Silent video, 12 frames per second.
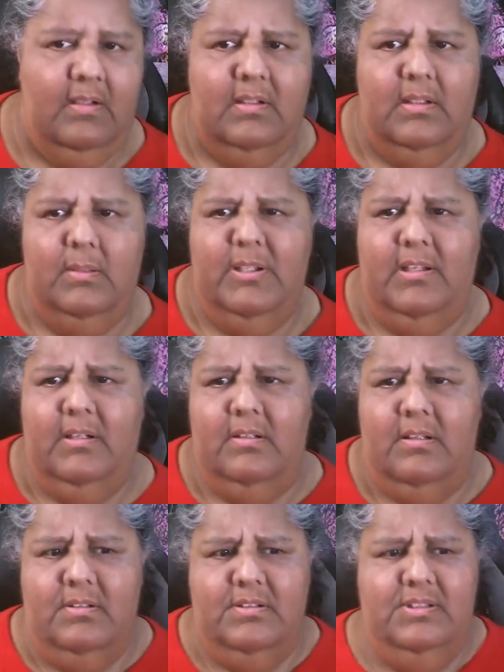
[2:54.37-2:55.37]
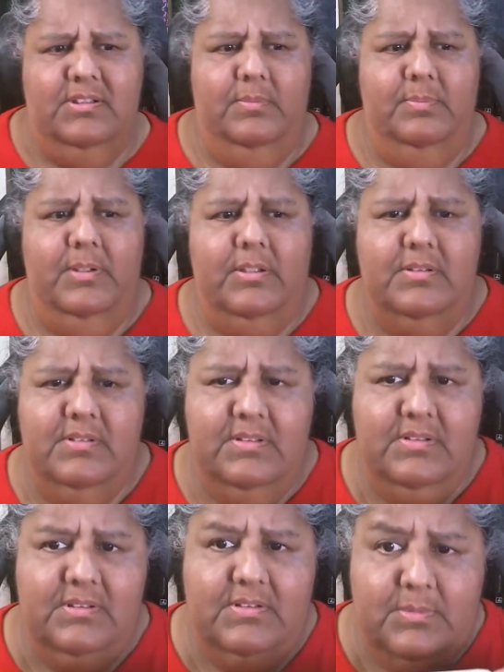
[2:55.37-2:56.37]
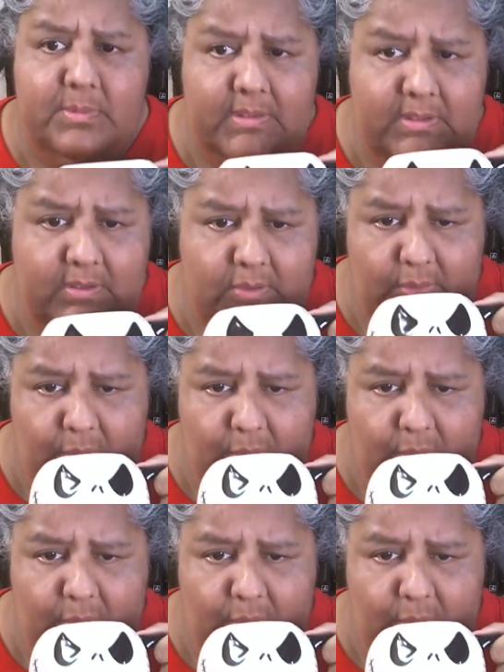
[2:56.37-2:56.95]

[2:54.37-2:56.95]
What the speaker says: Let me get another sip because this is really good.